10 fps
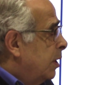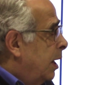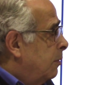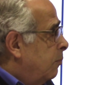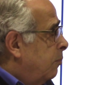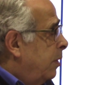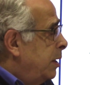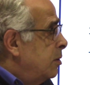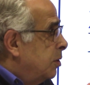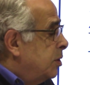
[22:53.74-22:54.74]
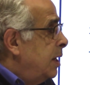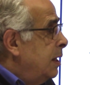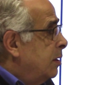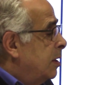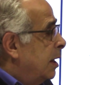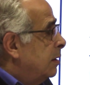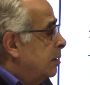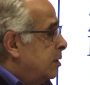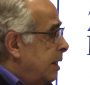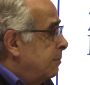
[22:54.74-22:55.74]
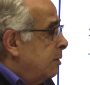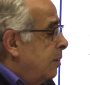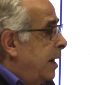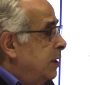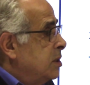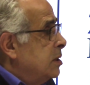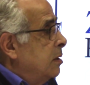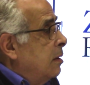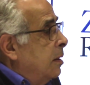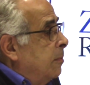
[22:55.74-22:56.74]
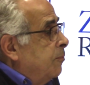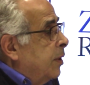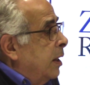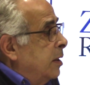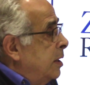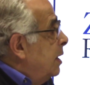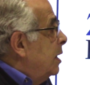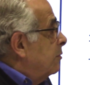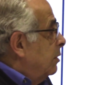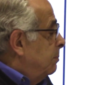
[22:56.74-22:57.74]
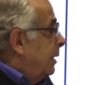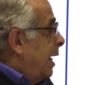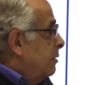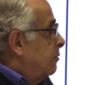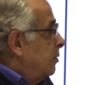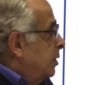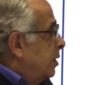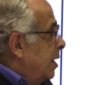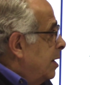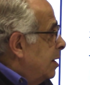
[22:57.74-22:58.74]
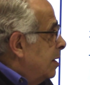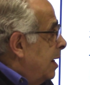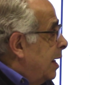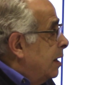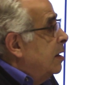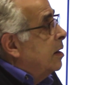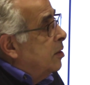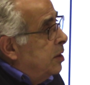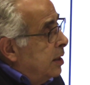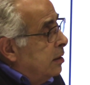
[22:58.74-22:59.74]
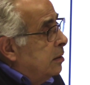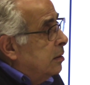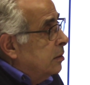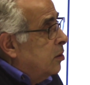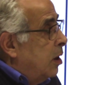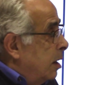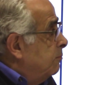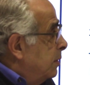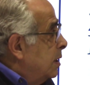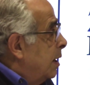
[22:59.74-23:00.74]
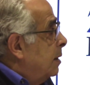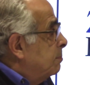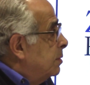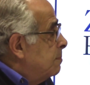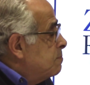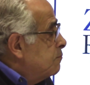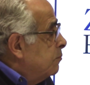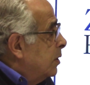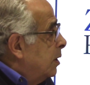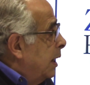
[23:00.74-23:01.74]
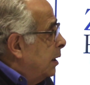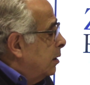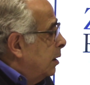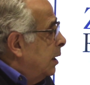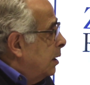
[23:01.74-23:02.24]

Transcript: And when you think that Democrats need every black vote that they can get, they're coughing up and